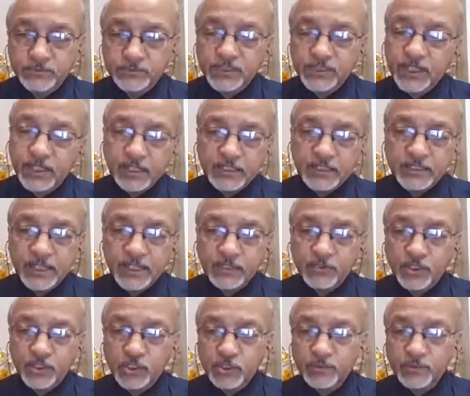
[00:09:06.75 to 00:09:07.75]
Certainly, they are
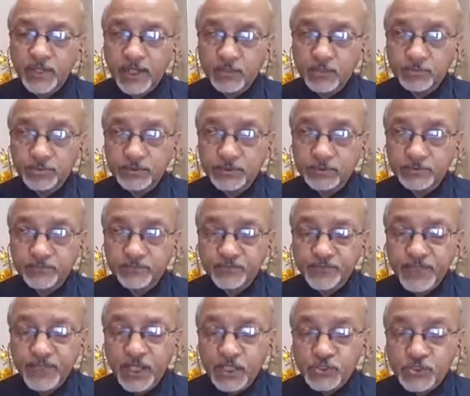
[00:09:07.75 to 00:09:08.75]
going to be harmful.
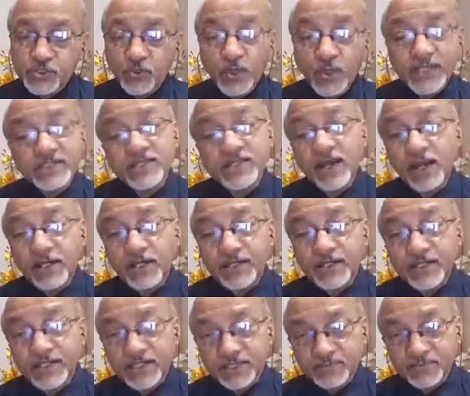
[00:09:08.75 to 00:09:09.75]
So what is the
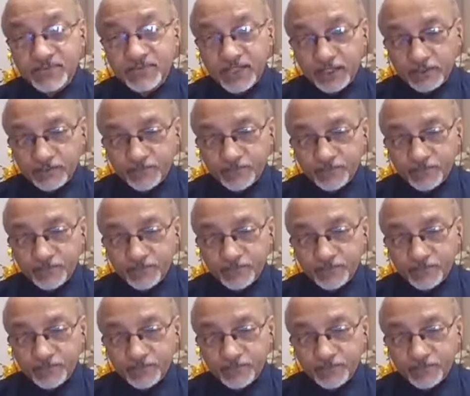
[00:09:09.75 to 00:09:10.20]
alternative then?